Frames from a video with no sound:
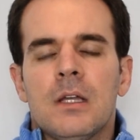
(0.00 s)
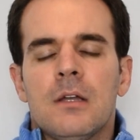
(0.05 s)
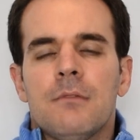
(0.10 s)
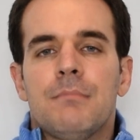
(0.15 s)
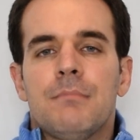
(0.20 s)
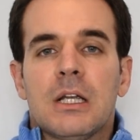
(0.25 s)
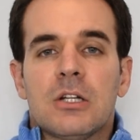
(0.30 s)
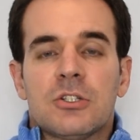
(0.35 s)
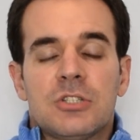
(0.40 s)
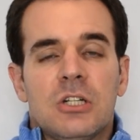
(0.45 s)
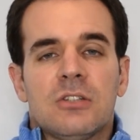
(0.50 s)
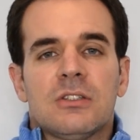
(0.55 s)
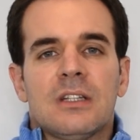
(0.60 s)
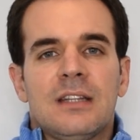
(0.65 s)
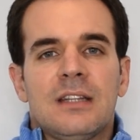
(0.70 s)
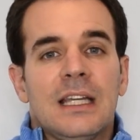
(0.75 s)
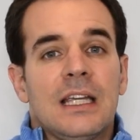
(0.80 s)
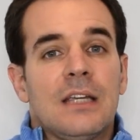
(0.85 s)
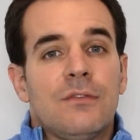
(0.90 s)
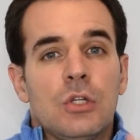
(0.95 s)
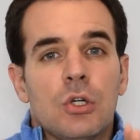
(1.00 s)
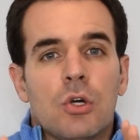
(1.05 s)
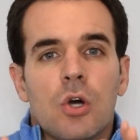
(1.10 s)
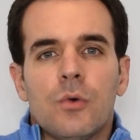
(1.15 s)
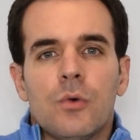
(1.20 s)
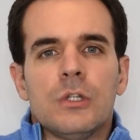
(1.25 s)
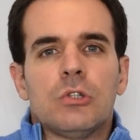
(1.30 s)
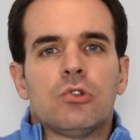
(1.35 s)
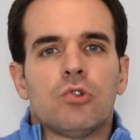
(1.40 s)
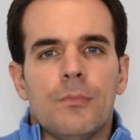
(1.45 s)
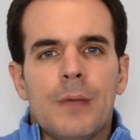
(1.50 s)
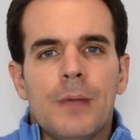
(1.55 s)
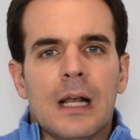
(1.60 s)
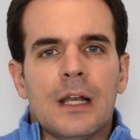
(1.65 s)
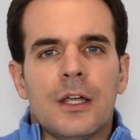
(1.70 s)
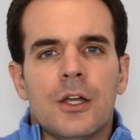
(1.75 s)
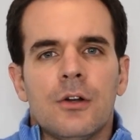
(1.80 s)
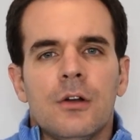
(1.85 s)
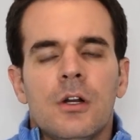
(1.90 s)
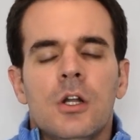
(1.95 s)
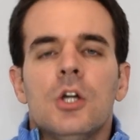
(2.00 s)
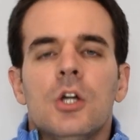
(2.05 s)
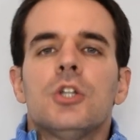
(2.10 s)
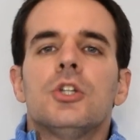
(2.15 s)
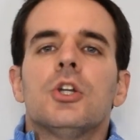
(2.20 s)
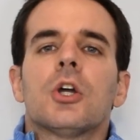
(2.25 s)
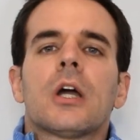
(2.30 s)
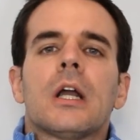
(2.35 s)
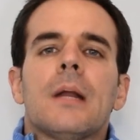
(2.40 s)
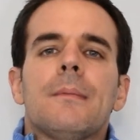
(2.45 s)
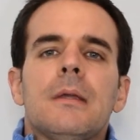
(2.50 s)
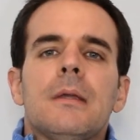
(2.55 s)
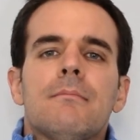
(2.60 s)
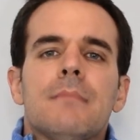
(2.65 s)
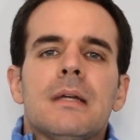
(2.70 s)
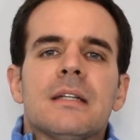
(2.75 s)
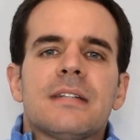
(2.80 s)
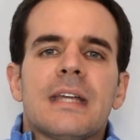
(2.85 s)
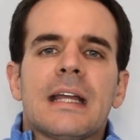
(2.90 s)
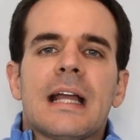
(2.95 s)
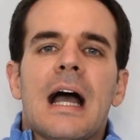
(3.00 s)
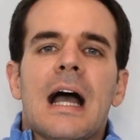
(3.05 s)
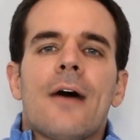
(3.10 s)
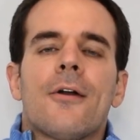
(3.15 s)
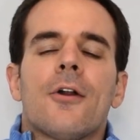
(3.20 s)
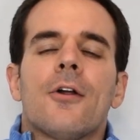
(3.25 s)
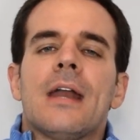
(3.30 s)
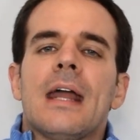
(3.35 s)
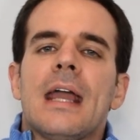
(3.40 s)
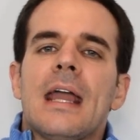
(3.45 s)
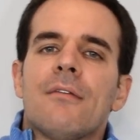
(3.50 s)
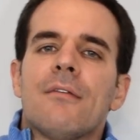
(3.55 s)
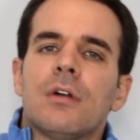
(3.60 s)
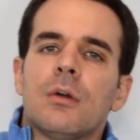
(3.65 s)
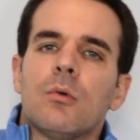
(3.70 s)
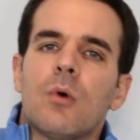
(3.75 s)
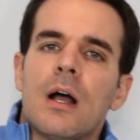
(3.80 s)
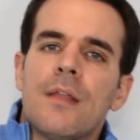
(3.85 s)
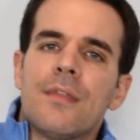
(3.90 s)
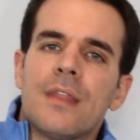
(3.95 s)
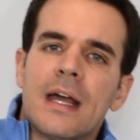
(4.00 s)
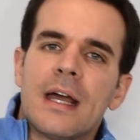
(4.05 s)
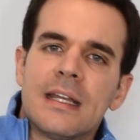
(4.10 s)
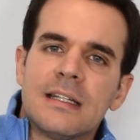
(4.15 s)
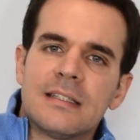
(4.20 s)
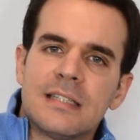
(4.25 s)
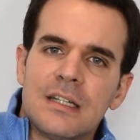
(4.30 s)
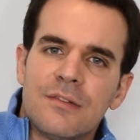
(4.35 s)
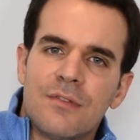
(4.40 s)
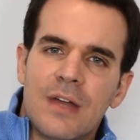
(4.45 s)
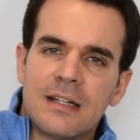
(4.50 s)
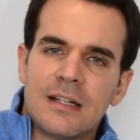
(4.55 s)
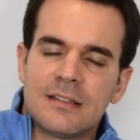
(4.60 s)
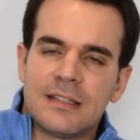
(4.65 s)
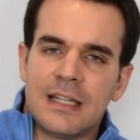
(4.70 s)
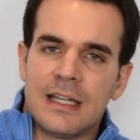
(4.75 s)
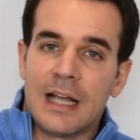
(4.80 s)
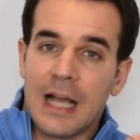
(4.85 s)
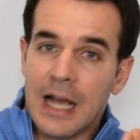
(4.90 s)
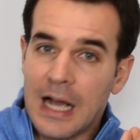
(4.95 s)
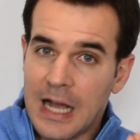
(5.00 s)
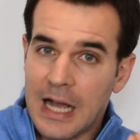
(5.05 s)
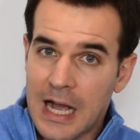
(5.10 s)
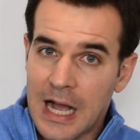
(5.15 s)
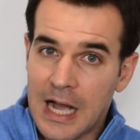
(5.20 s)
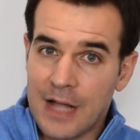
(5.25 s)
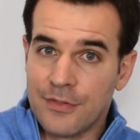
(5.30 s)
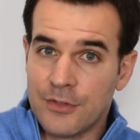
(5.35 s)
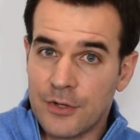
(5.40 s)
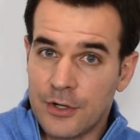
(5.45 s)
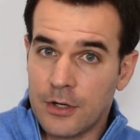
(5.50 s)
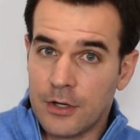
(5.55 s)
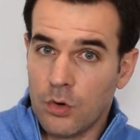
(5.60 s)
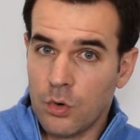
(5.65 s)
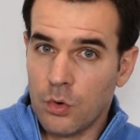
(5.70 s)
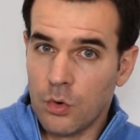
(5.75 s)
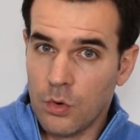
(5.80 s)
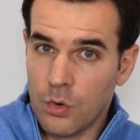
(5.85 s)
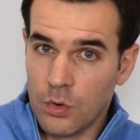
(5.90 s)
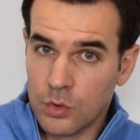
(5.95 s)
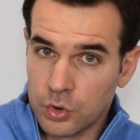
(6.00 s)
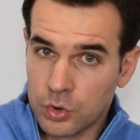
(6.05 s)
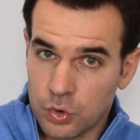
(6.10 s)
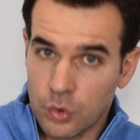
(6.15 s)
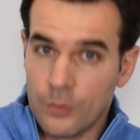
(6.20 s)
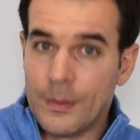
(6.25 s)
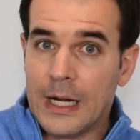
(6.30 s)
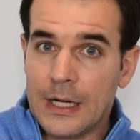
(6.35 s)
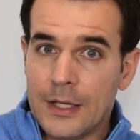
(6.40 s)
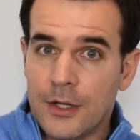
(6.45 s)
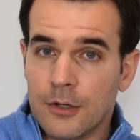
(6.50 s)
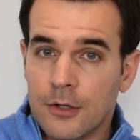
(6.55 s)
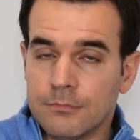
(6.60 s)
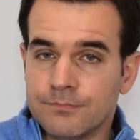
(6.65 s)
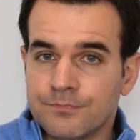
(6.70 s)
because here's the thing, if you go with 2 million, you're going to be missing out on everyone that is investing under 2 million.